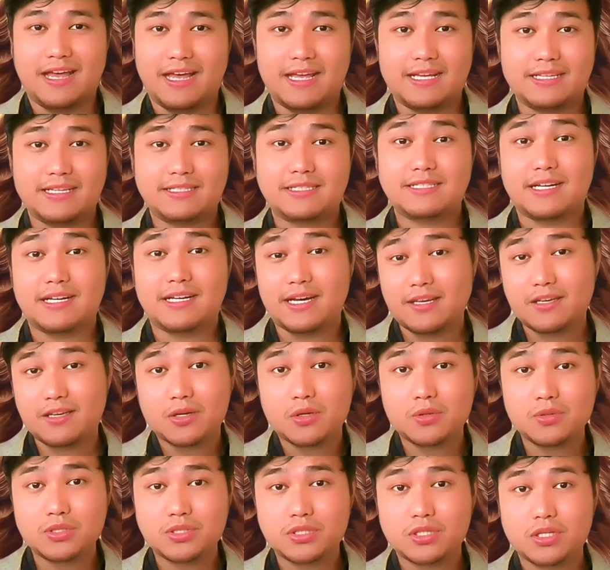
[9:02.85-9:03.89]
as Thai
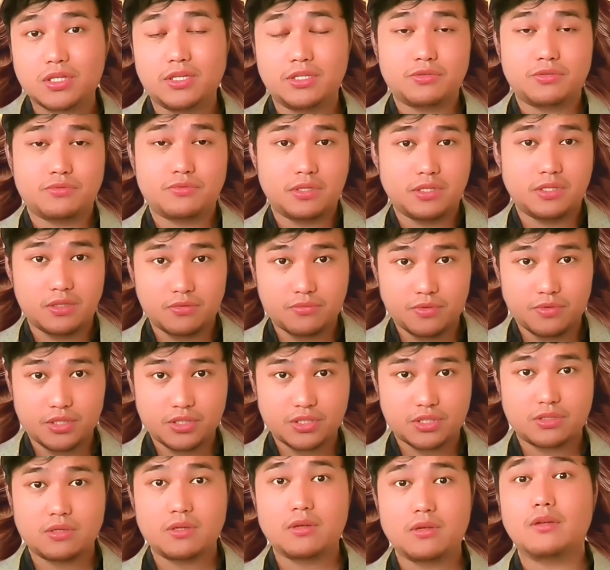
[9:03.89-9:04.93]
culture is really
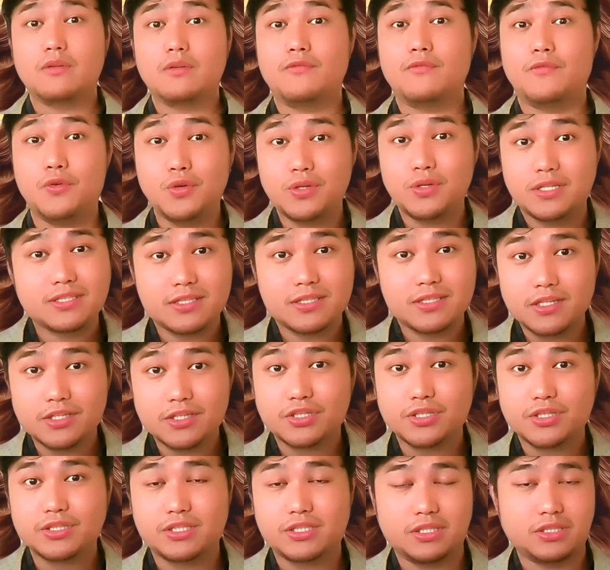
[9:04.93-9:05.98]
rich Food is delicious,